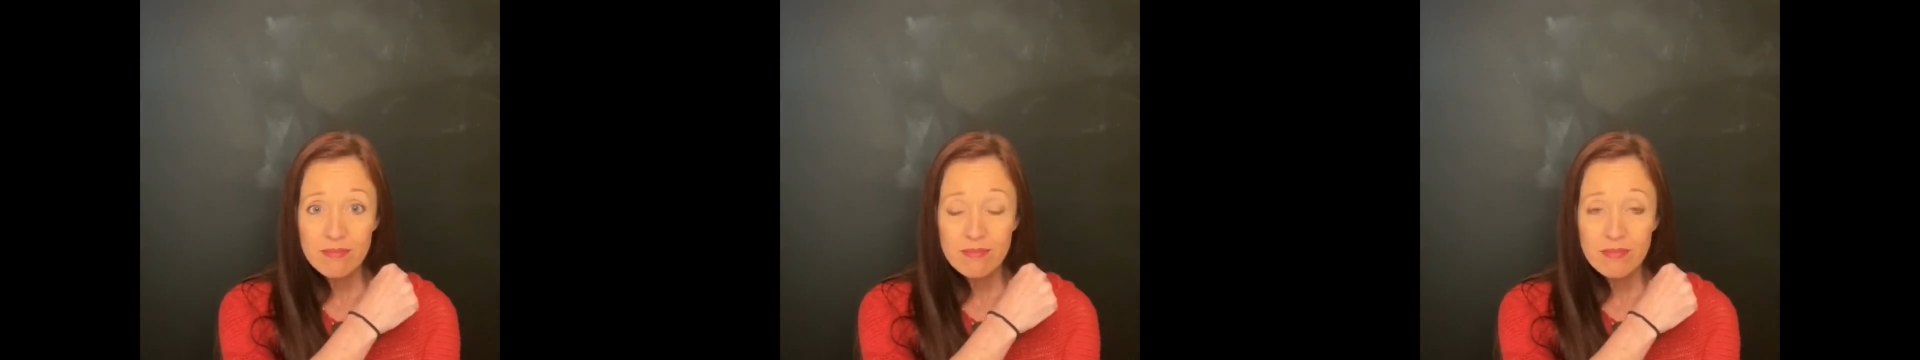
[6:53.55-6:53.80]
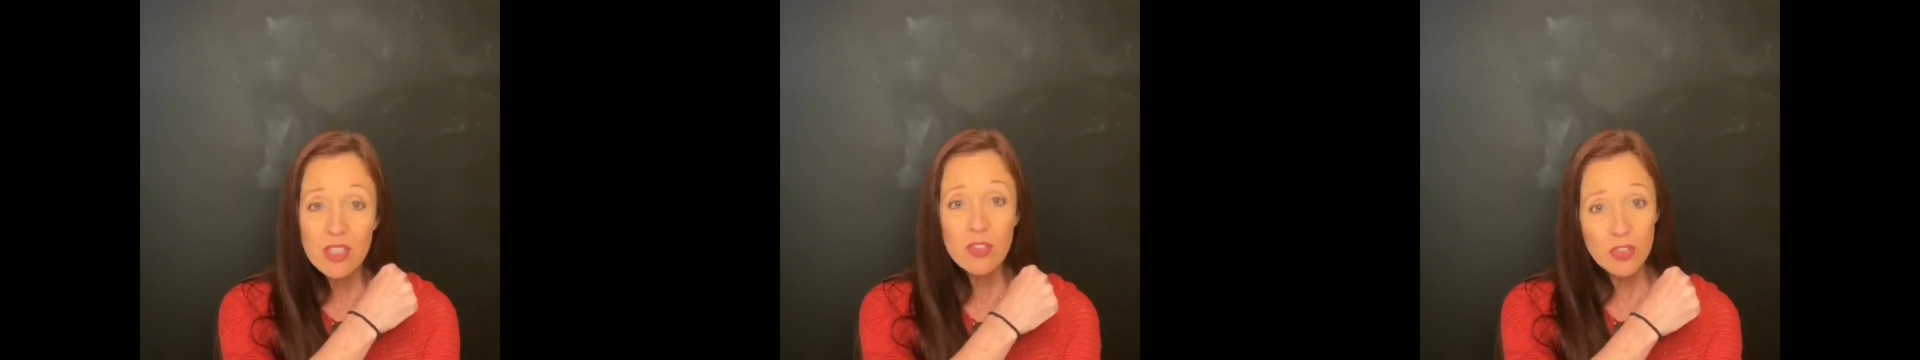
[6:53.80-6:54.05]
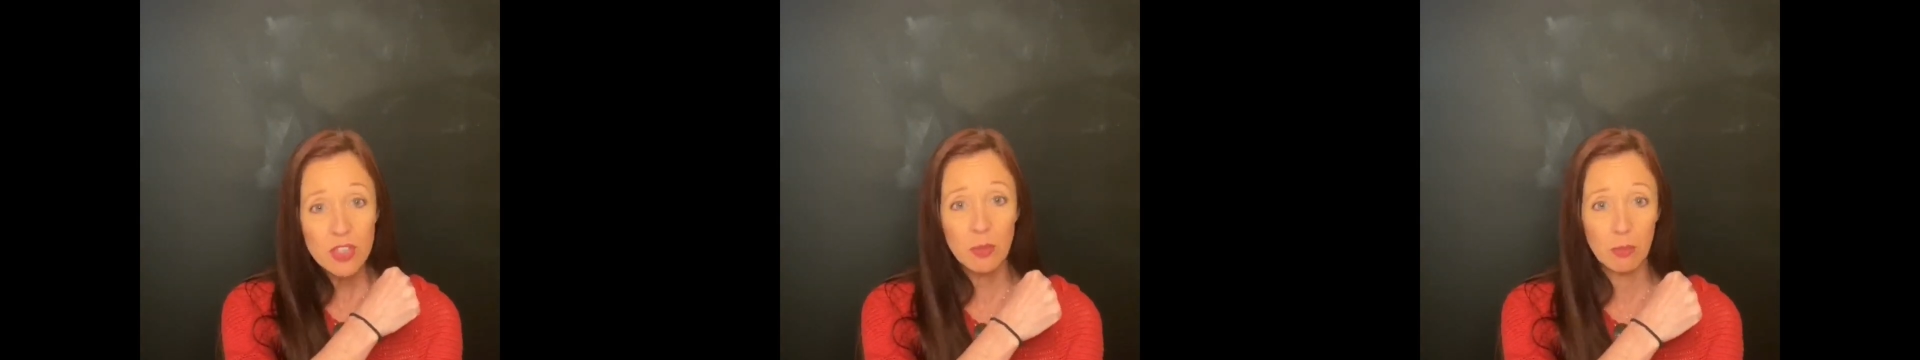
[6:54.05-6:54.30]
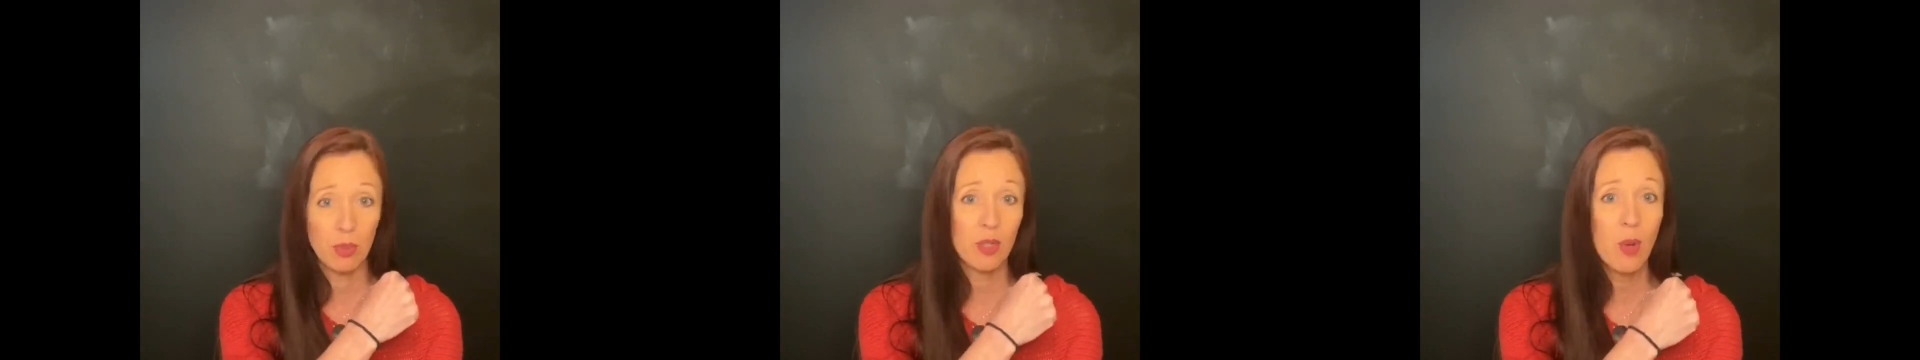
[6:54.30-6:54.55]
it'll stick
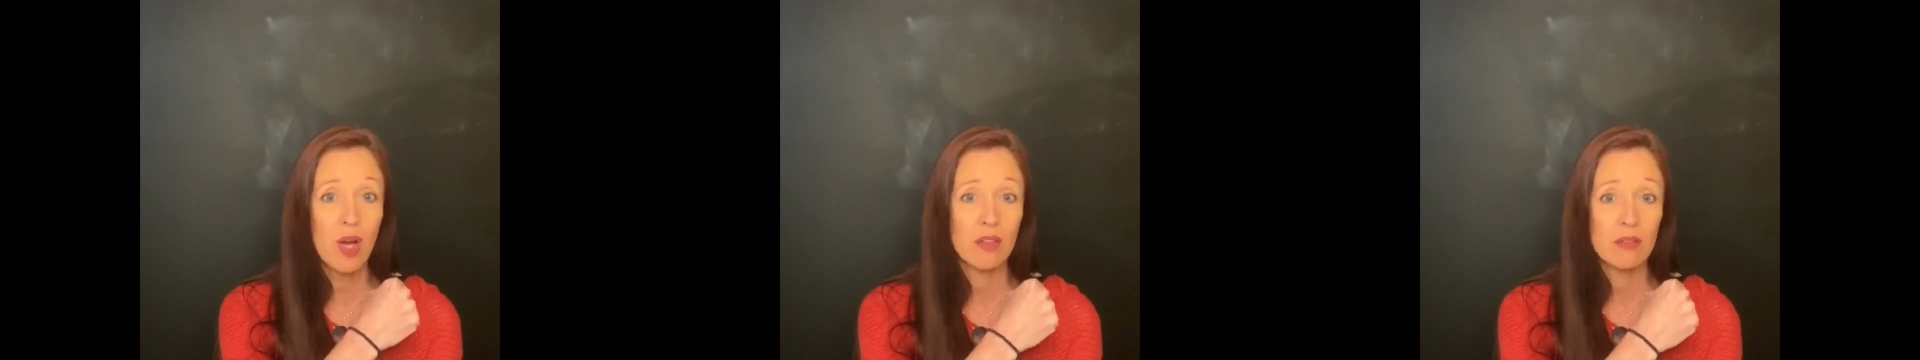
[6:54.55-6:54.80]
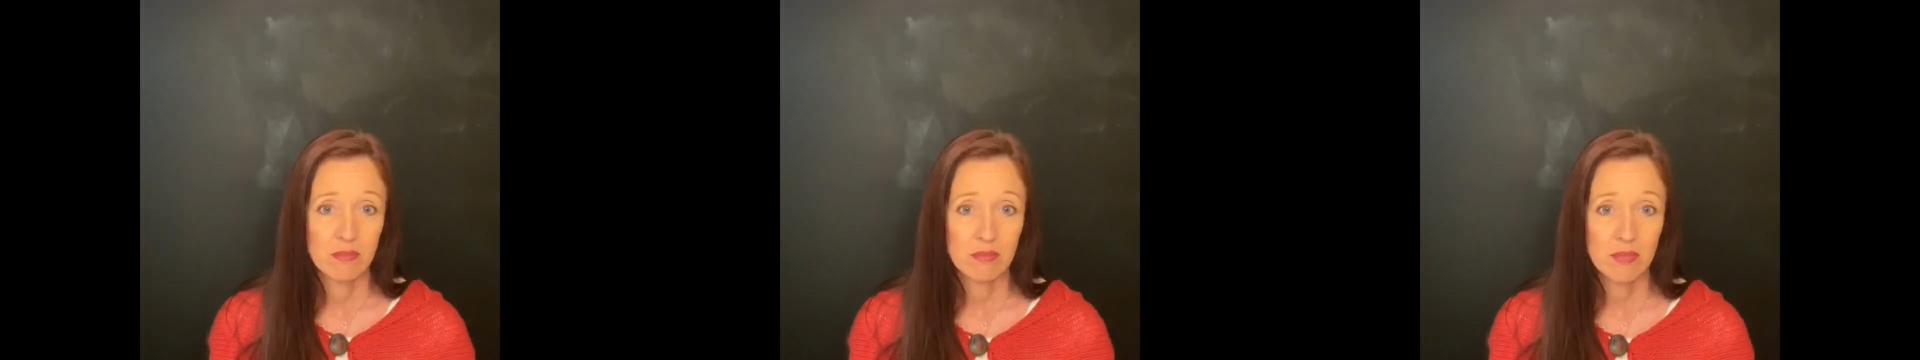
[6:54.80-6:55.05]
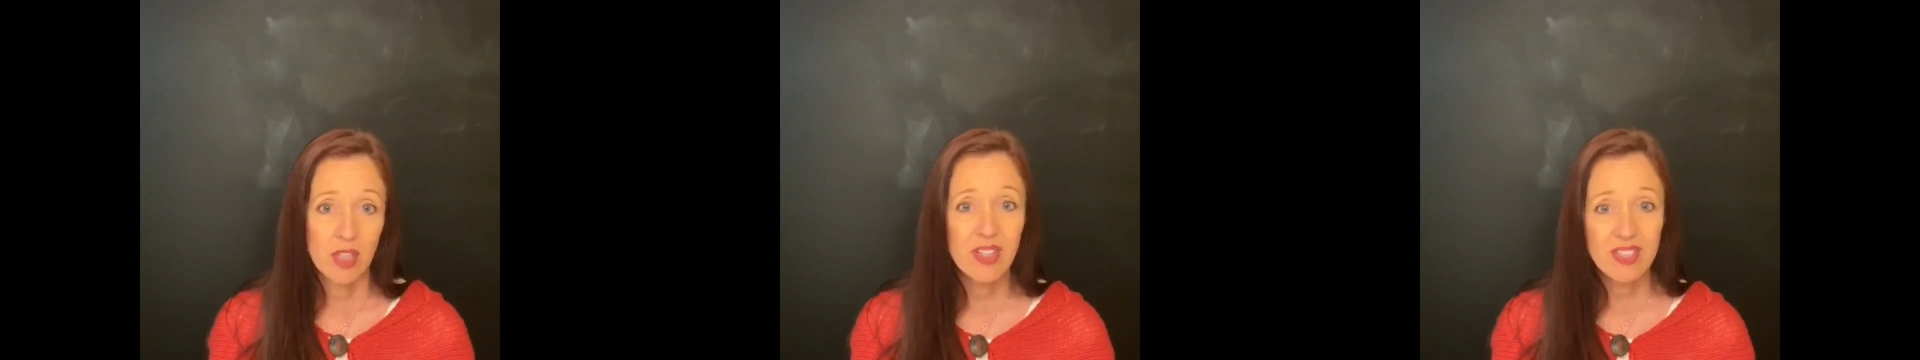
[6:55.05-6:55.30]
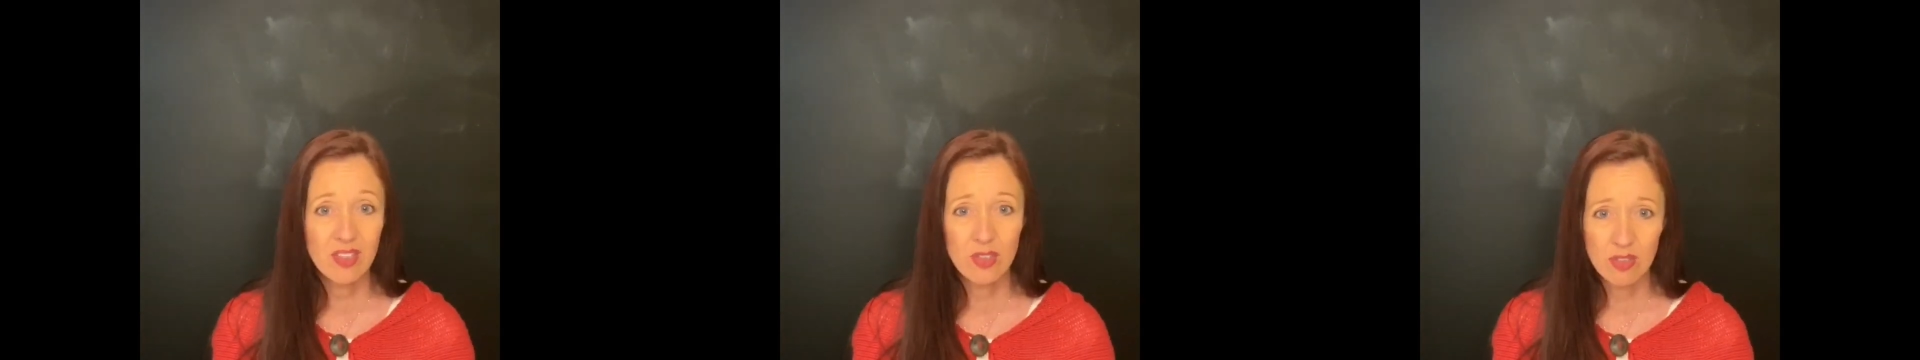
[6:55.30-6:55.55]
pretty well.
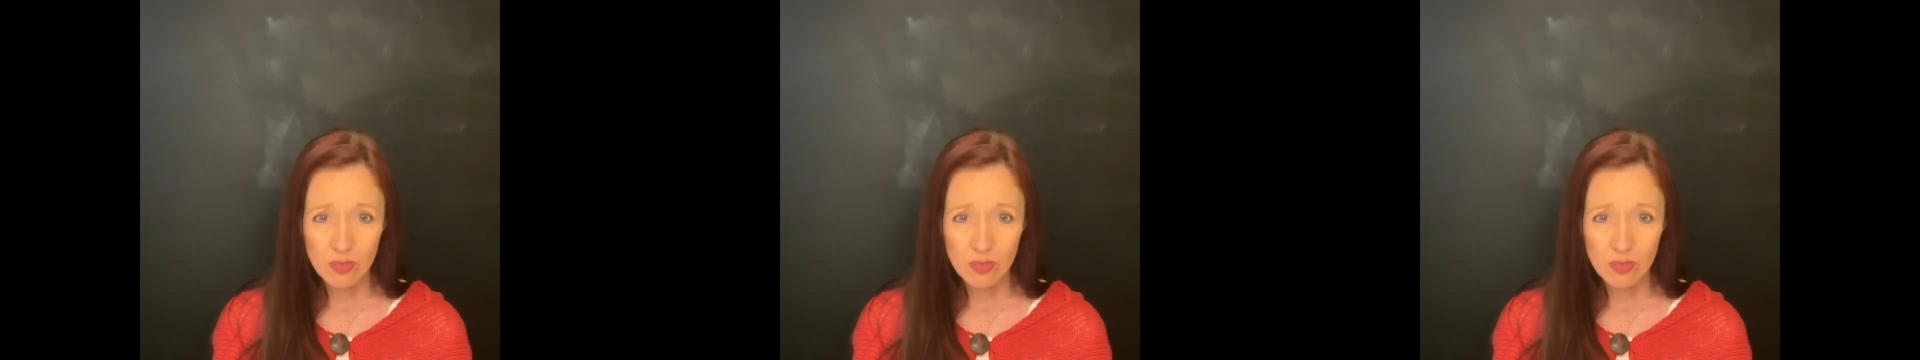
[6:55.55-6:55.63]
Unless it's